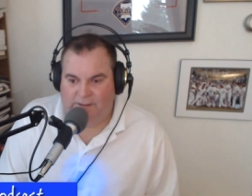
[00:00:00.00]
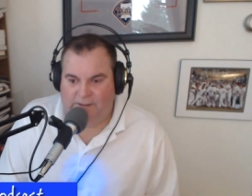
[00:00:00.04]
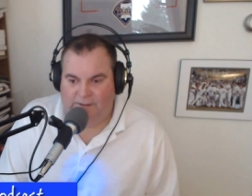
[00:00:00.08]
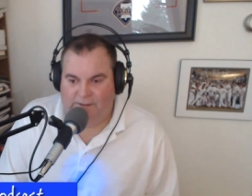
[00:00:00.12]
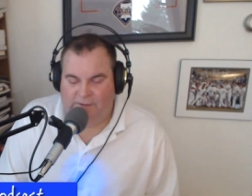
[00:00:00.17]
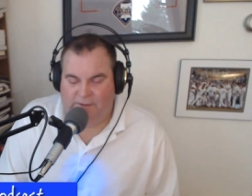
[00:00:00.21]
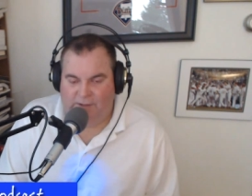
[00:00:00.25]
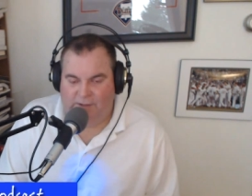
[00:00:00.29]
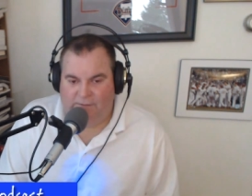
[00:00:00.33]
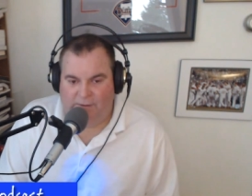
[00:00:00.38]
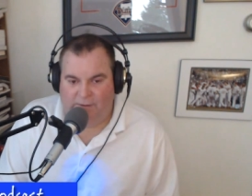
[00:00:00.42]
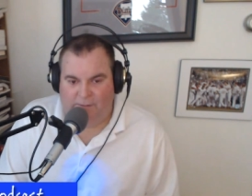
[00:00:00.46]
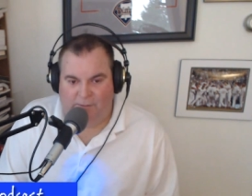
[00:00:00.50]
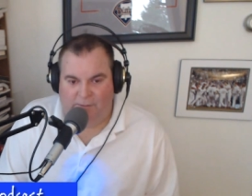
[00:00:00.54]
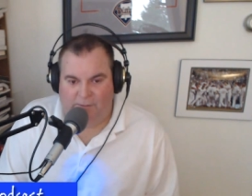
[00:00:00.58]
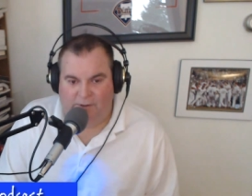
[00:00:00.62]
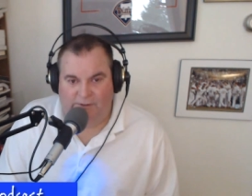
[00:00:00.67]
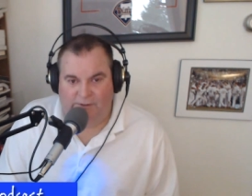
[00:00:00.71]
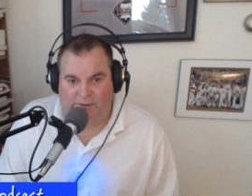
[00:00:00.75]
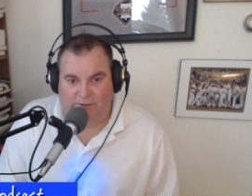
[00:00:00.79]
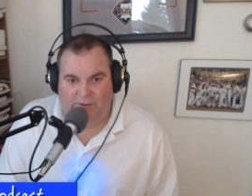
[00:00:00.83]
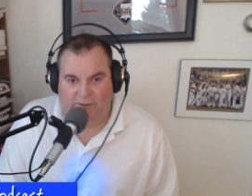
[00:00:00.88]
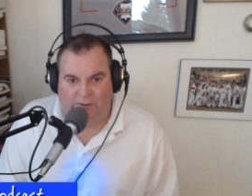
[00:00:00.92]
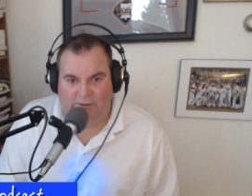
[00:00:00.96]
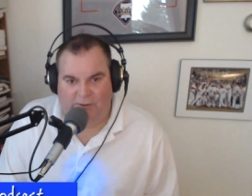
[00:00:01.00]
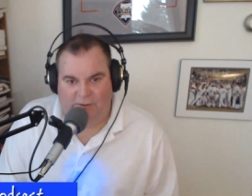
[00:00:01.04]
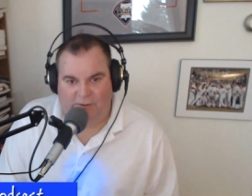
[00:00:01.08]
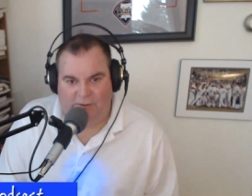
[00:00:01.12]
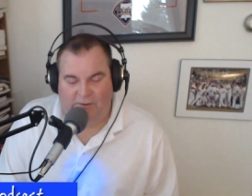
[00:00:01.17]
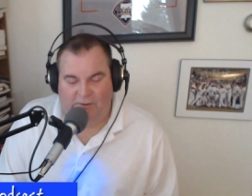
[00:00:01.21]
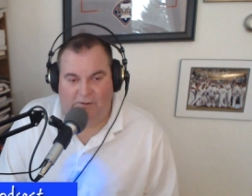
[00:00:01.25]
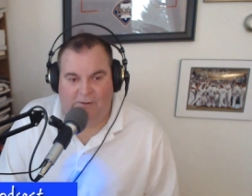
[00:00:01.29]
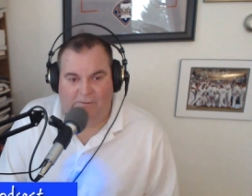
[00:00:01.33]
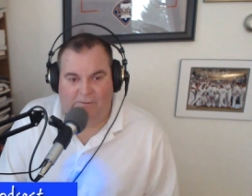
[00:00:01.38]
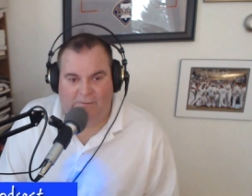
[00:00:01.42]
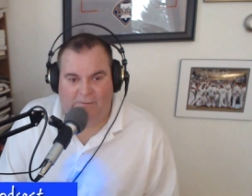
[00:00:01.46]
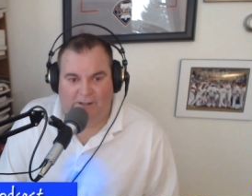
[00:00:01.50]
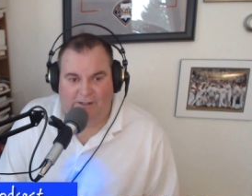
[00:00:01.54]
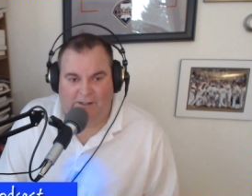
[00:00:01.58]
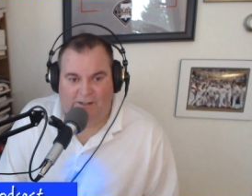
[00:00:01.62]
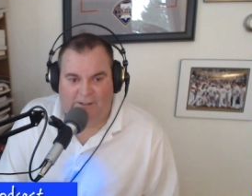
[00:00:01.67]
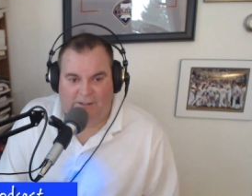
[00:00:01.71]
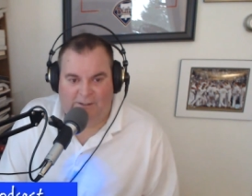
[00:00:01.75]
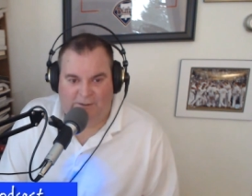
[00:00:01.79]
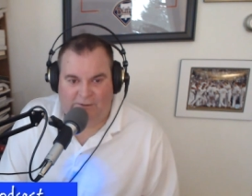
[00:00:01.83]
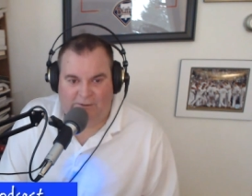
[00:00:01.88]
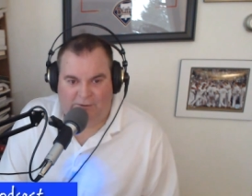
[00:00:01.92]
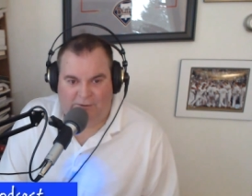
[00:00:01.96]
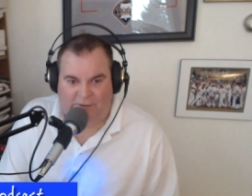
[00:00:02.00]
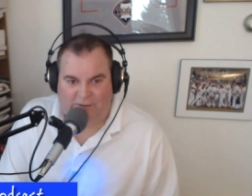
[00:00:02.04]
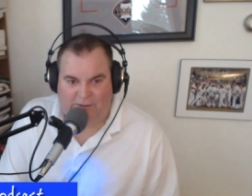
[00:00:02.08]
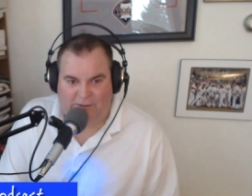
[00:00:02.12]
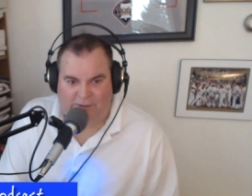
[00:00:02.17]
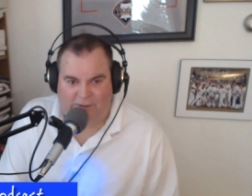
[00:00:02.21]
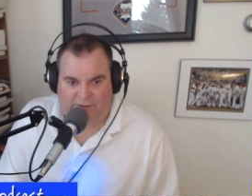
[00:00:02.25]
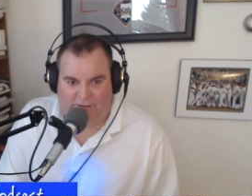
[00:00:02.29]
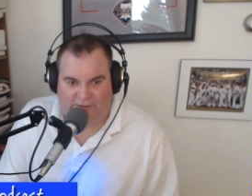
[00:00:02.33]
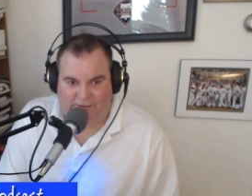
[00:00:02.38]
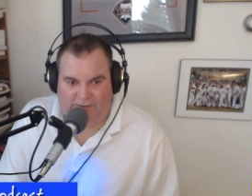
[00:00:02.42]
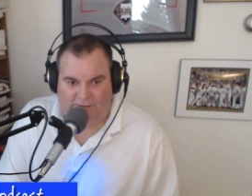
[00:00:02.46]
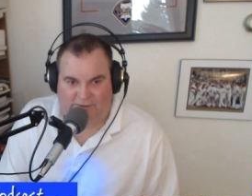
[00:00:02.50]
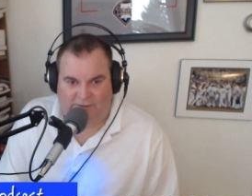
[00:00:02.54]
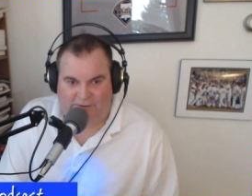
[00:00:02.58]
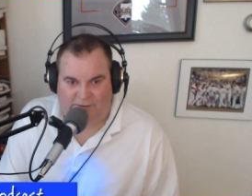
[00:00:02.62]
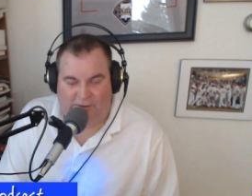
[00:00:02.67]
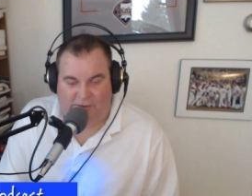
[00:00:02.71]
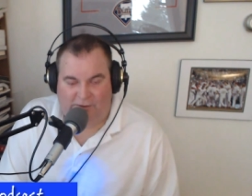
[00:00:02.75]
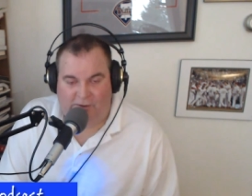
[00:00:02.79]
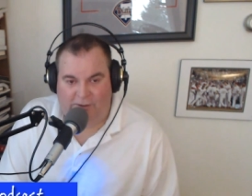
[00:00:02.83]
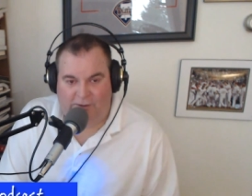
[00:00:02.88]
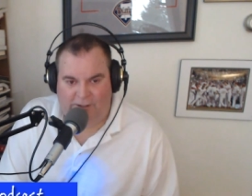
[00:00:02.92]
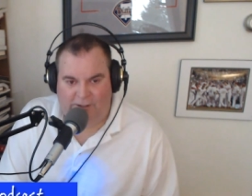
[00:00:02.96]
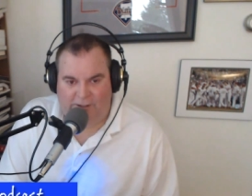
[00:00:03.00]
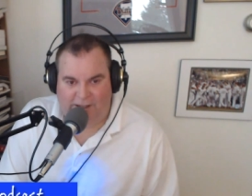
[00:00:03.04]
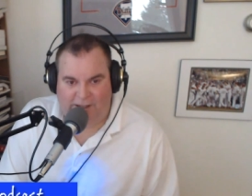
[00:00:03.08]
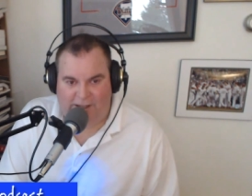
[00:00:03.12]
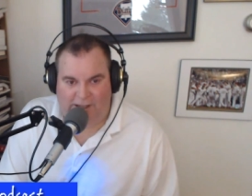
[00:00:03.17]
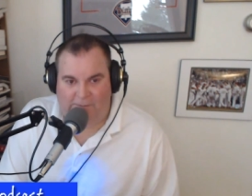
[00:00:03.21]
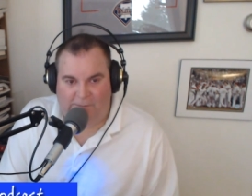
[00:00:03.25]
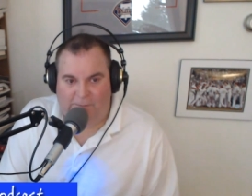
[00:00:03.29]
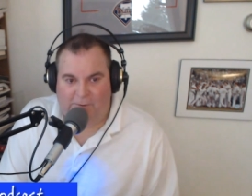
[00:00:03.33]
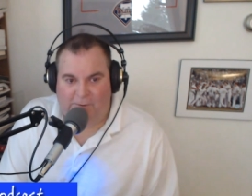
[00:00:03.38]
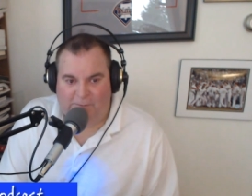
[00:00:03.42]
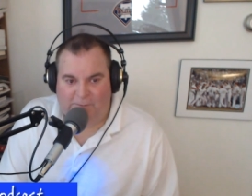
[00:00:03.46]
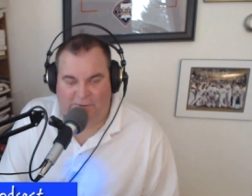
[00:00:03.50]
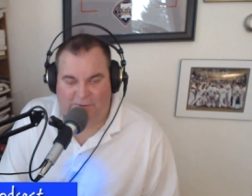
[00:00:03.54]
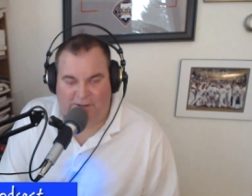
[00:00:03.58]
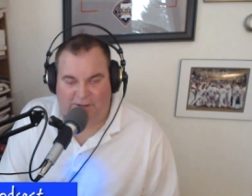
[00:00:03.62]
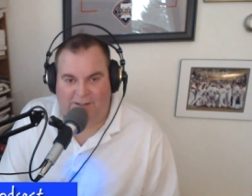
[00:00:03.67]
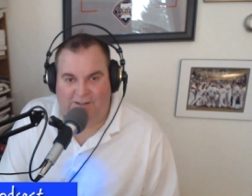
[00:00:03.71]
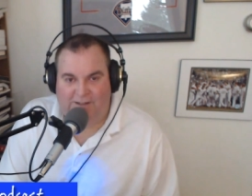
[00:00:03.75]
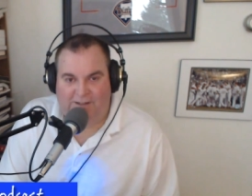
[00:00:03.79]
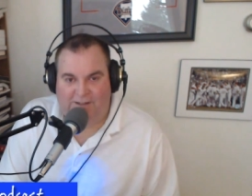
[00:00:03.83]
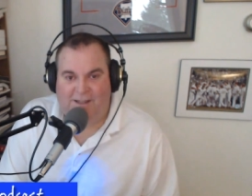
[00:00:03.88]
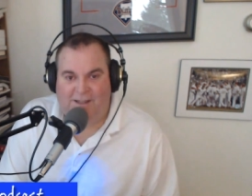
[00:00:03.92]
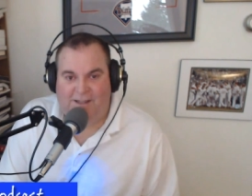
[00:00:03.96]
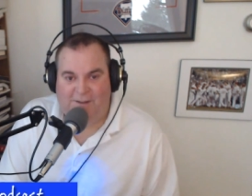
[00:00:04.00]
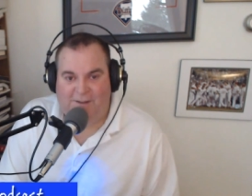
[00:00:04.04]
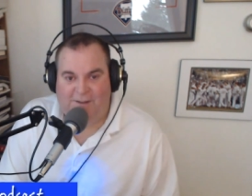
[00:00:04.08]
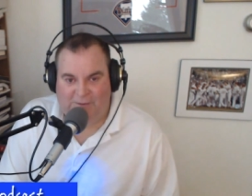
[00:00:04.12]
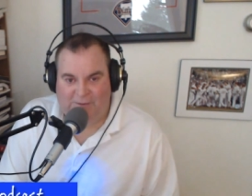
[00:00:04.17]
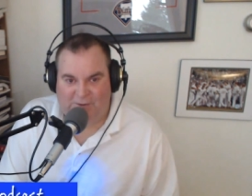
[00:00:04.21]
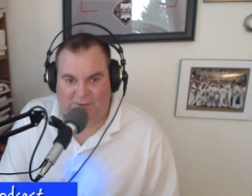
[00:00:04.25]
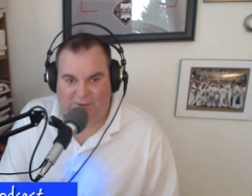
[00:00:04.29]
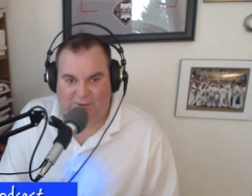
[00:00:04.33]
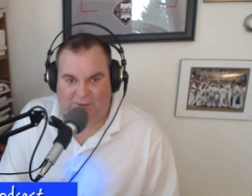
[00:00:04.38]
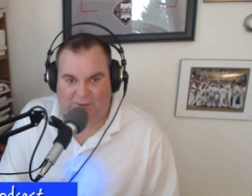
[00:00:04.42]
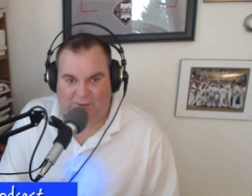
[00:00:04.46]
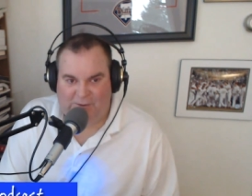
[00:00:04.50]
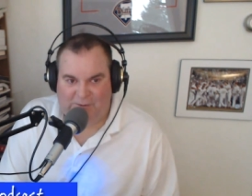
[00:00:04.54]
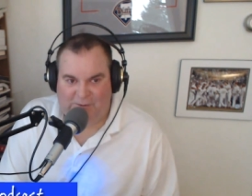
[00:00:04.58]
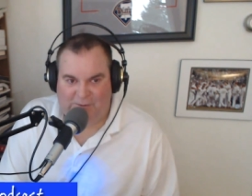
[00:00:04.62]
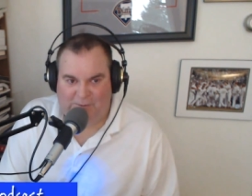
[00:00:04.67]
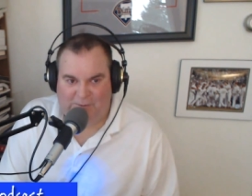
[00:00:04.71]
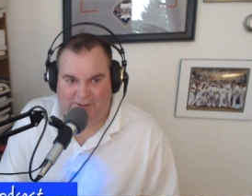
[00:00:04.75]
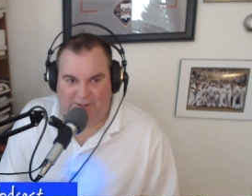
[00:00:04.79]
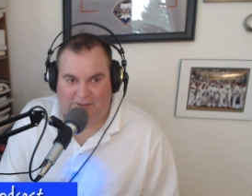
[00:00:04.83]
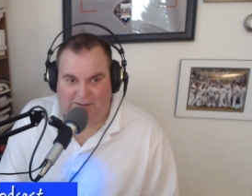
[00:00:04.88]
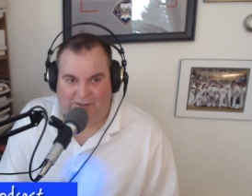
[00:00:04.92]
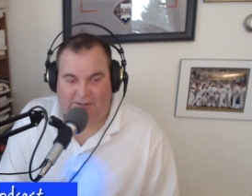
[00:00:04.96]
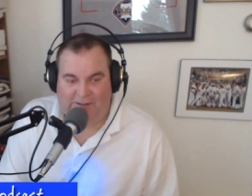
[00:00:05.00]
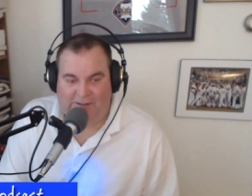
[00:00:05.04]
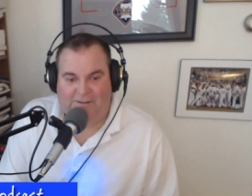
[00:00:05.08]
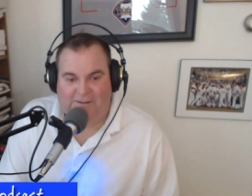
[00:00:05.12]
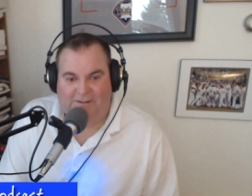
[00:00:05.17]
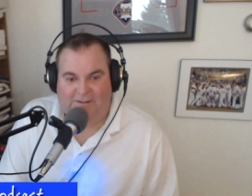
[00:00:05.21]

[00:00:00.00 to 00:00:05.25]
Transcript: 7 months here, and already he's turning the game upside down, so to speak.